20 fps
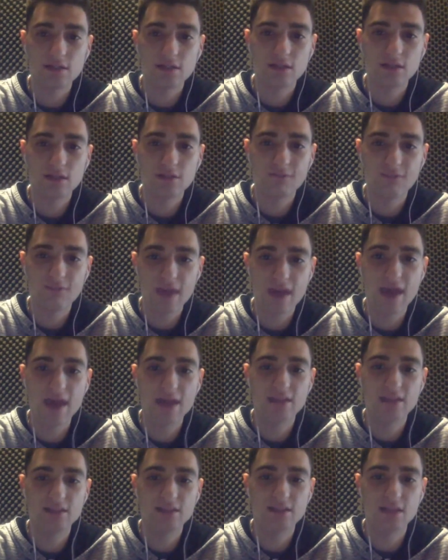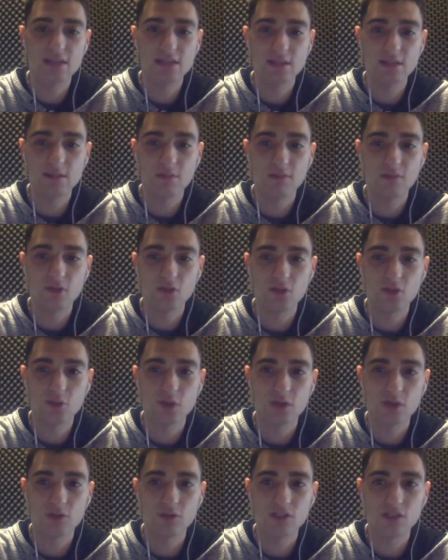the fans, and some of our
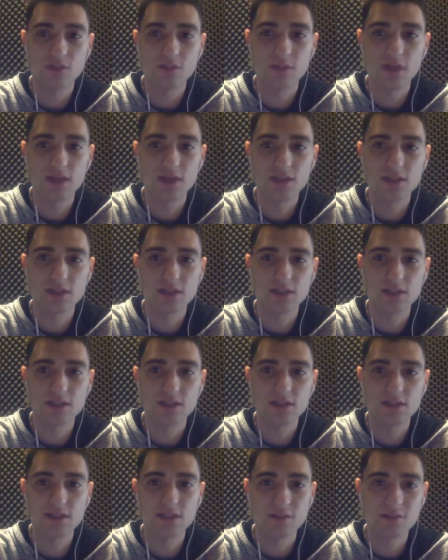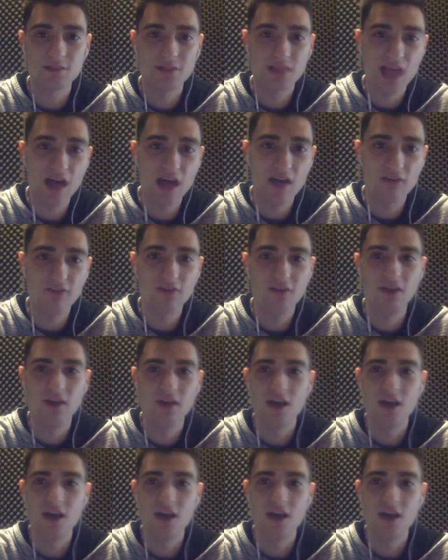Twitter responses some love